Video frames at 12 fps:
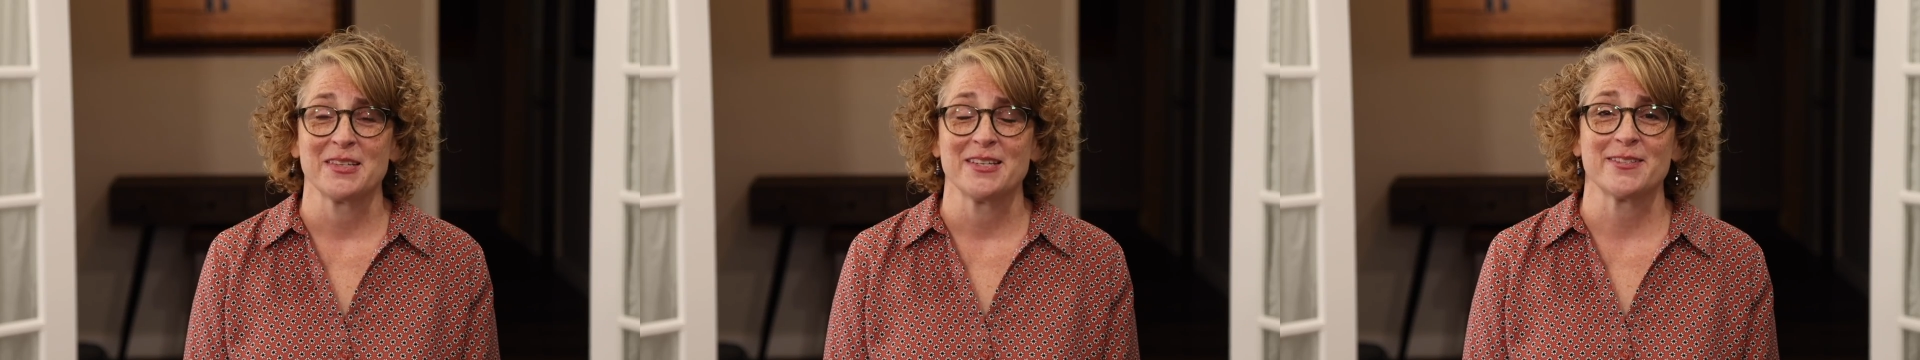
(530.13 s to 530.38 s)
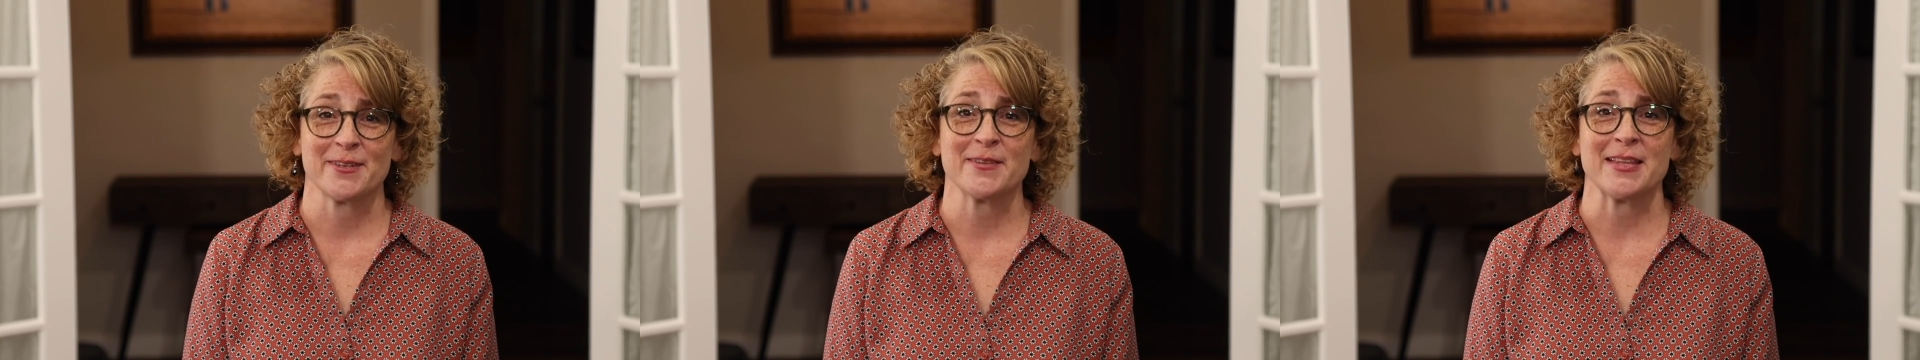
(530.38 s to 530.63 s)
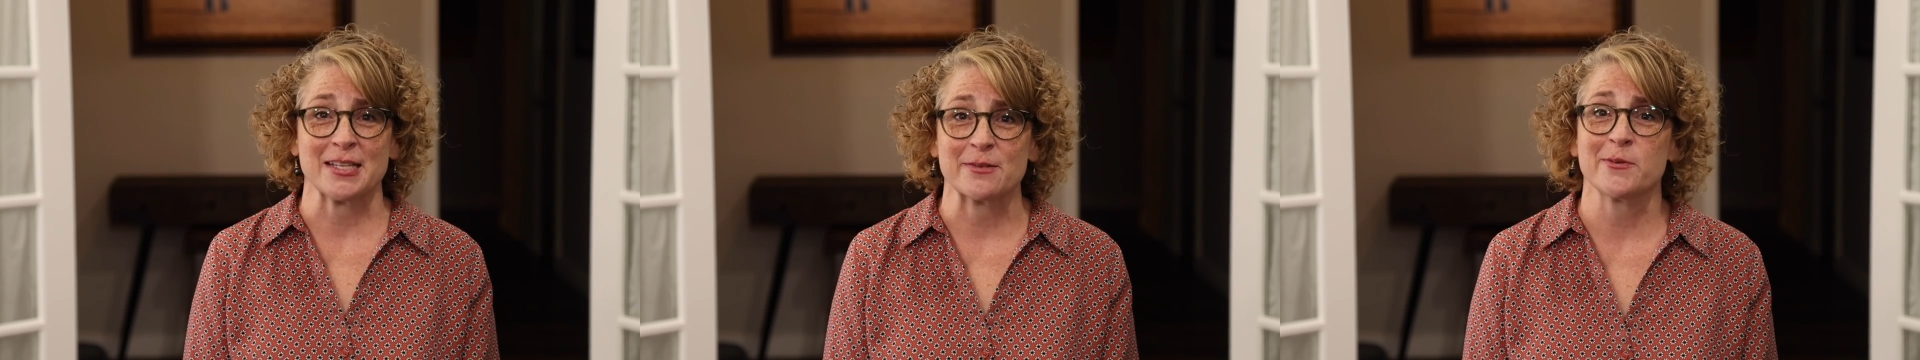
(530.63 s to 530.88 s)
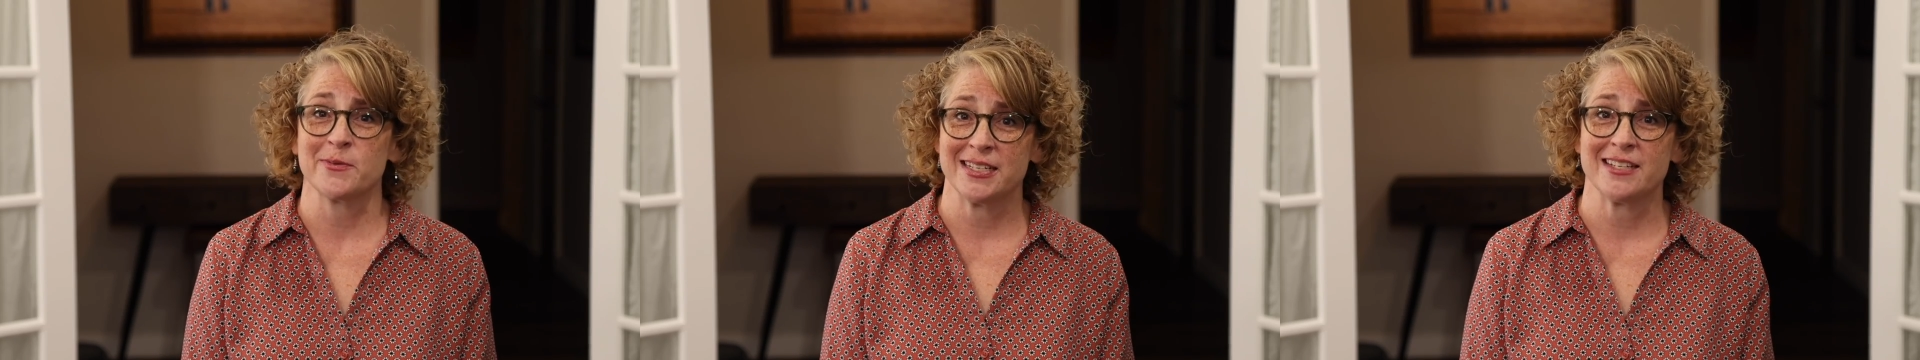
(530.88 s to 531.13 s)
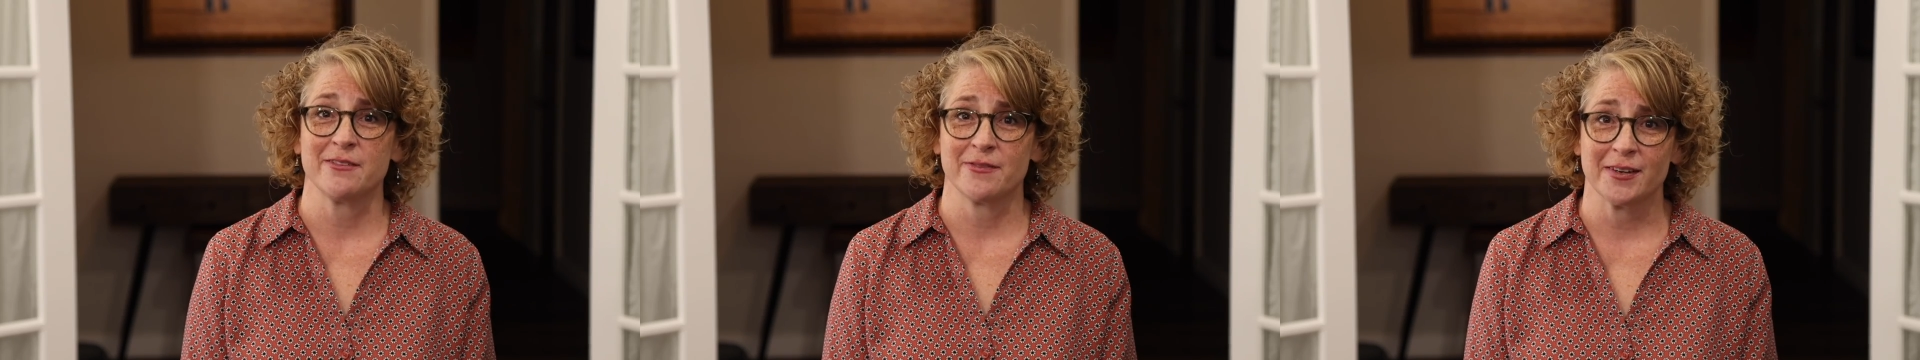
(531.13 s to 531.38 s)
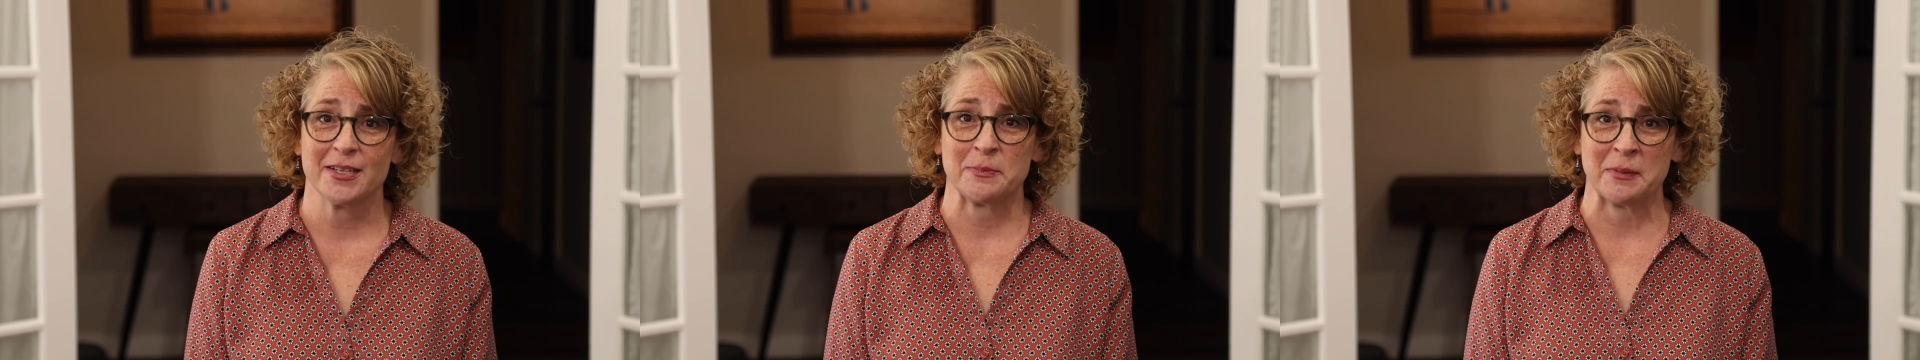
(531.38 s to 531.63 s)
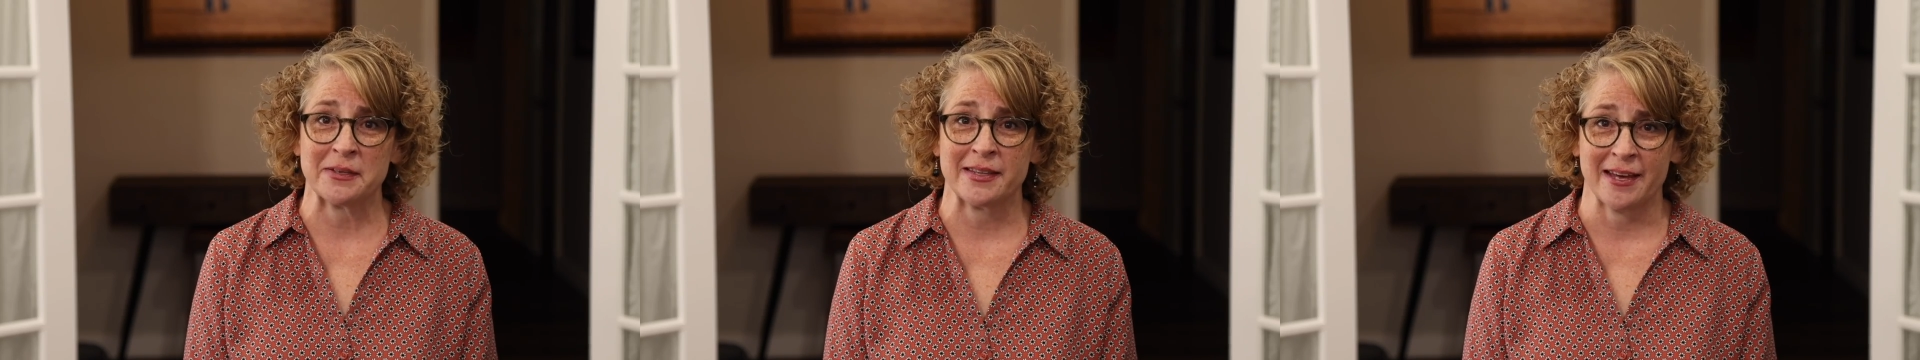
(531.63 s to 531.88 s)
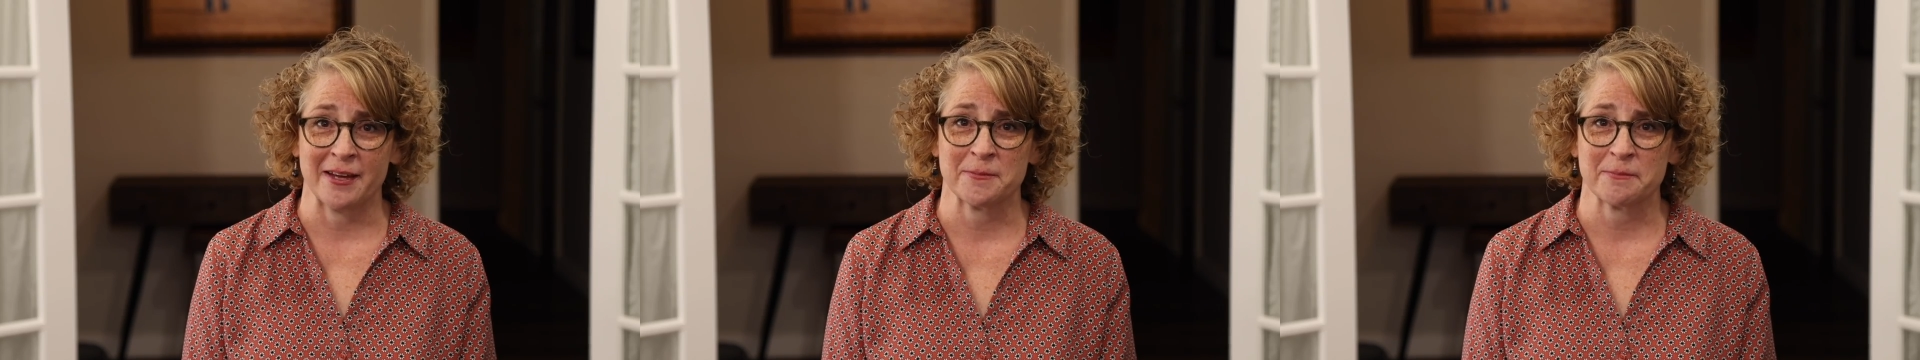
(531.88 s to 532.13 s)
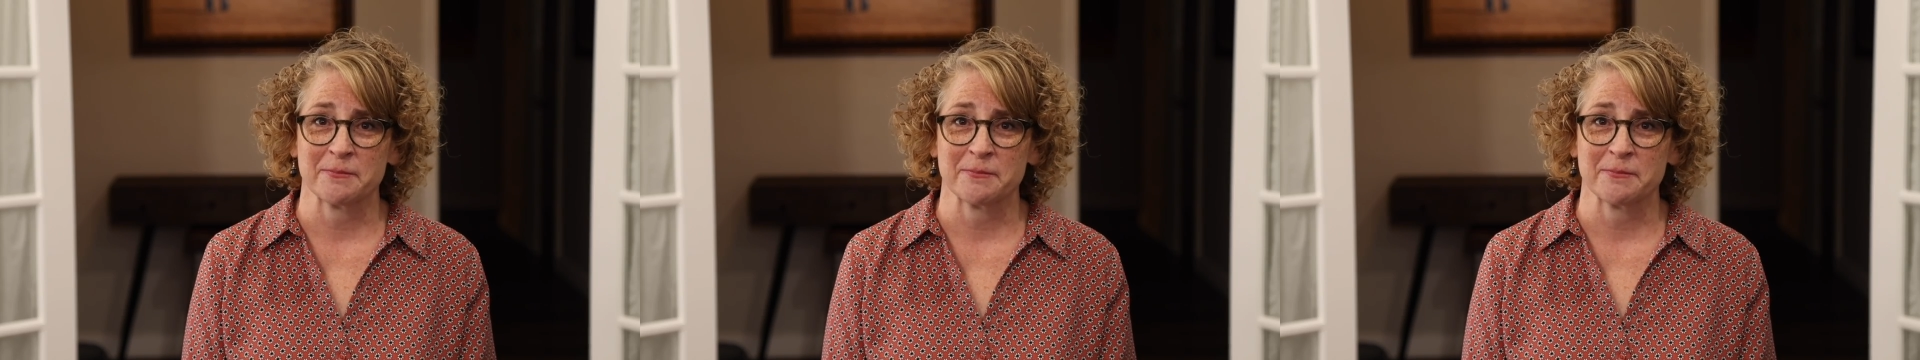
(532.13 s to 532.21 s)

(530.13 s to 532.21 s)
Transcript: So that's what we did for his birthday.